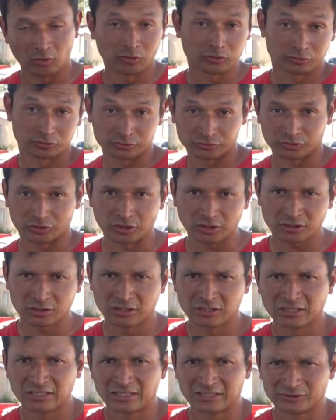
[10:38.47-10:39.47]
on your truck
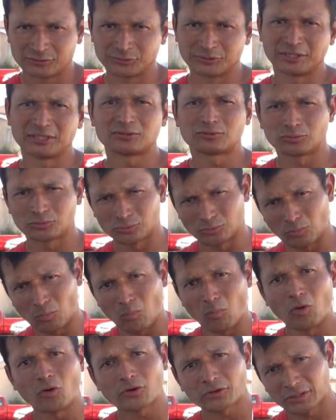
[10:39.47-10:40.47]
you need to do
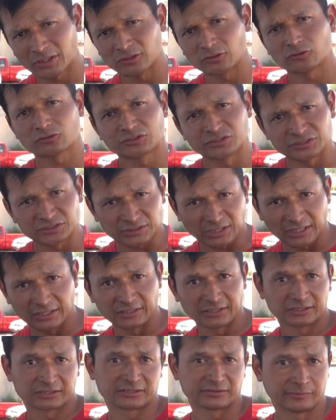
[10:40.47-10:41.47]
more than just
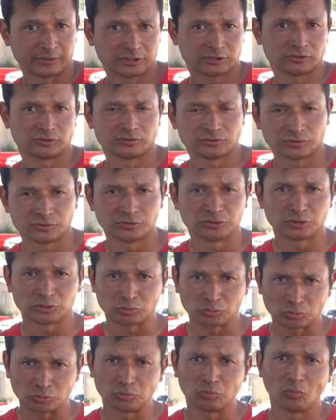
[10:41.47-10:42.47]
installing the transmission you need
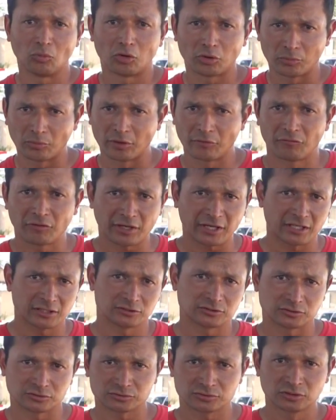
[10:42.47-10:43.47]
to do more
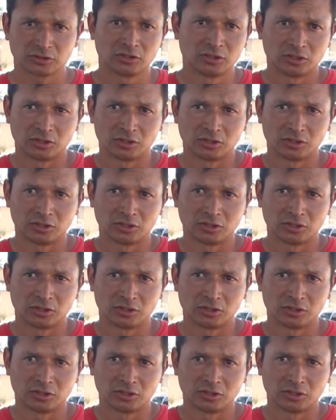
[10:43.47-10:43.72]
modifications